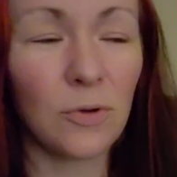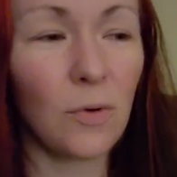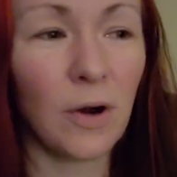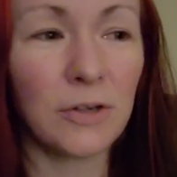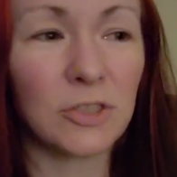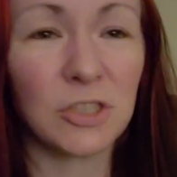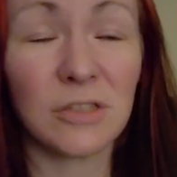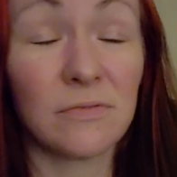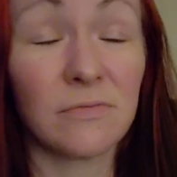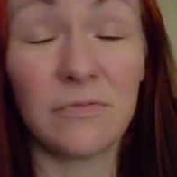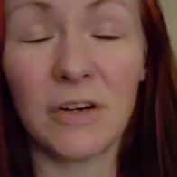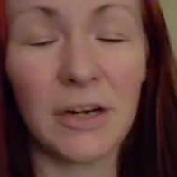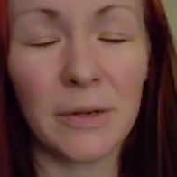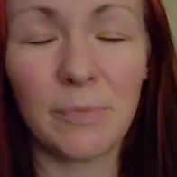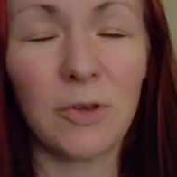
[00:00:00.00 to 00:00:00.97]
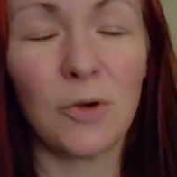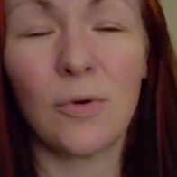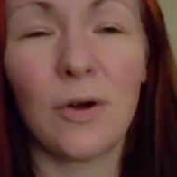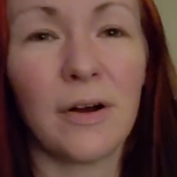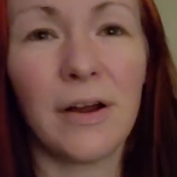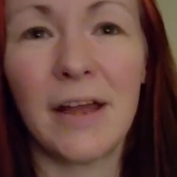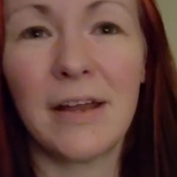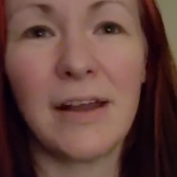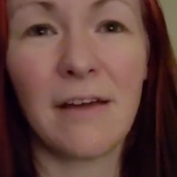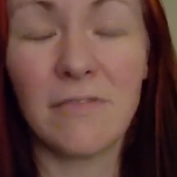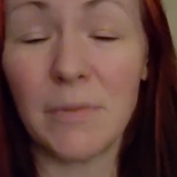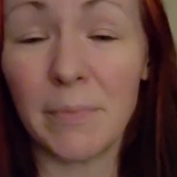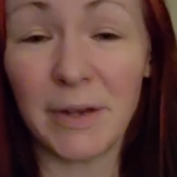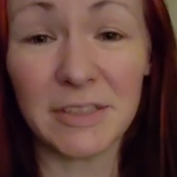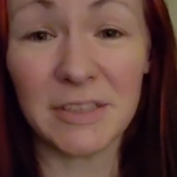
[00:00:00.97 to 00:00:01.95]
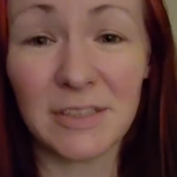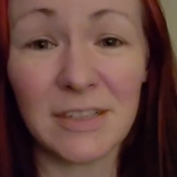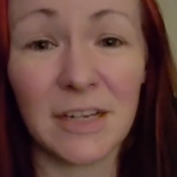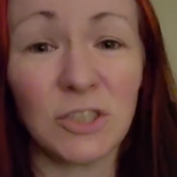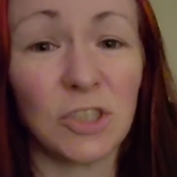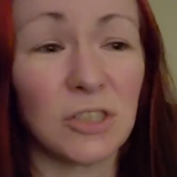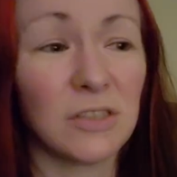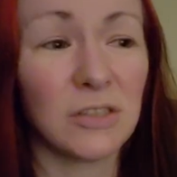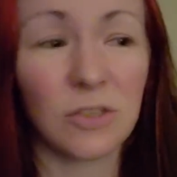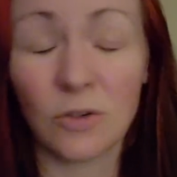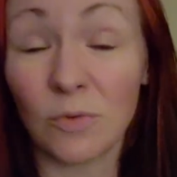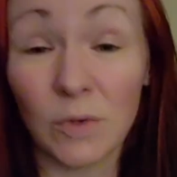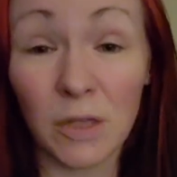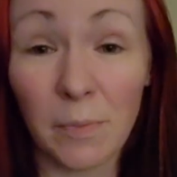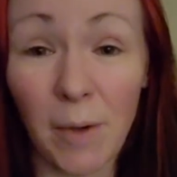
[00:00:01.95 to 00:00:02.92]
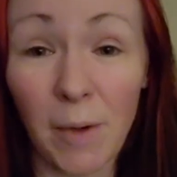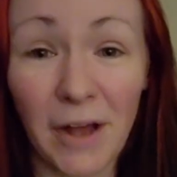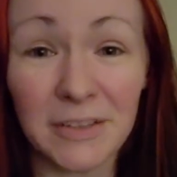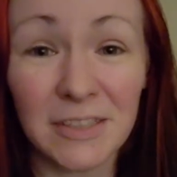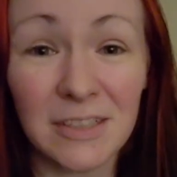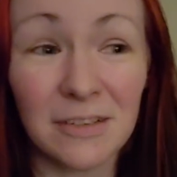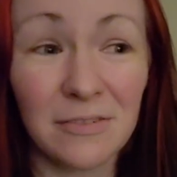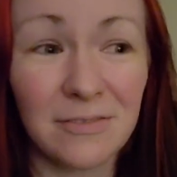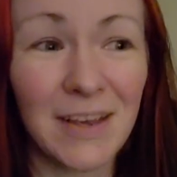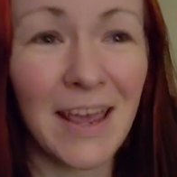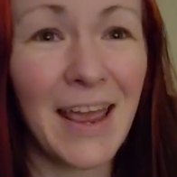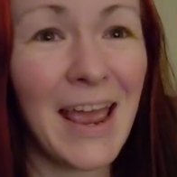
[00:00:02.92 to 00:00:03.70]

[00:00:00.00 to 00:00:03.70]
who are just very pure and have the best intentions or are really positive,